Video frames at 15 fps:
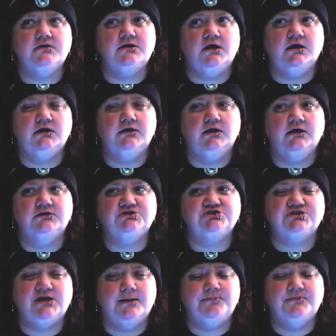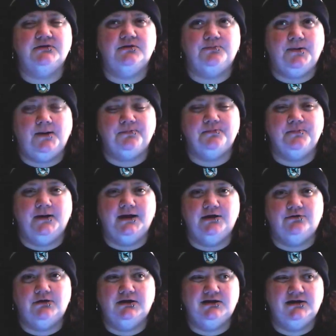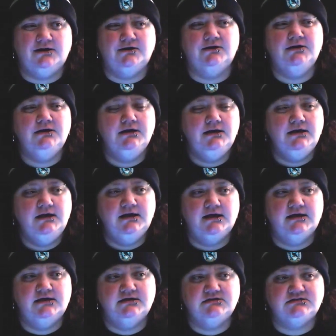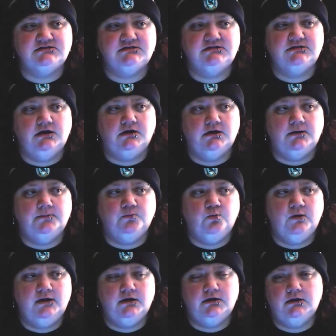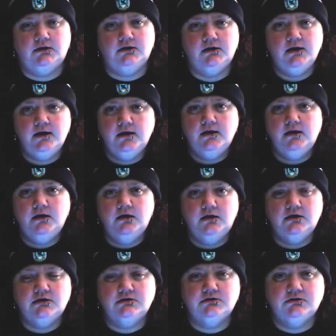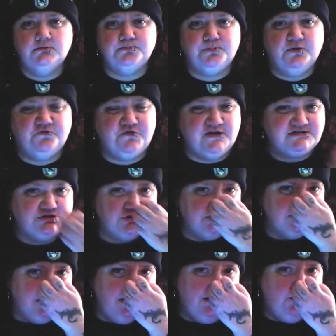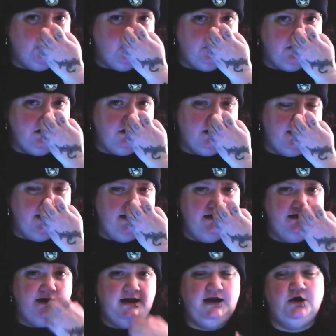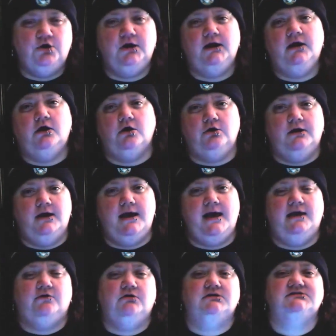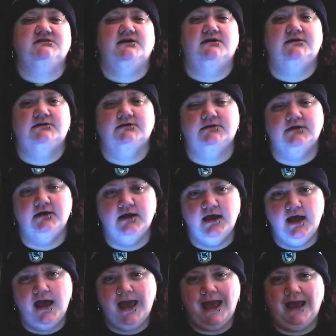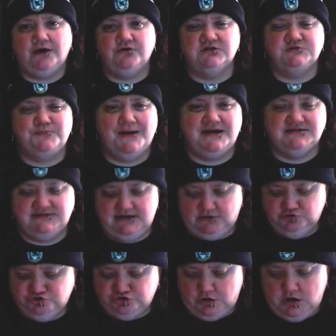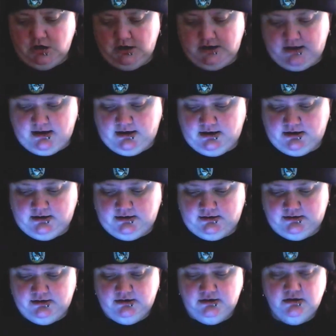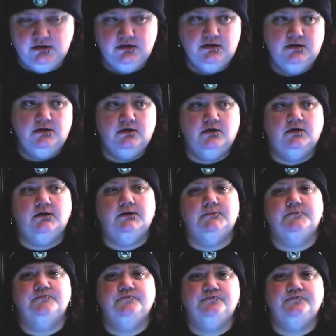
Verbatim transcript: that I just happened to pop in my head right now is um, when Professor Slughorn and Harry are at Hagrid's hut and Hagrid's passed out drunk, and, um,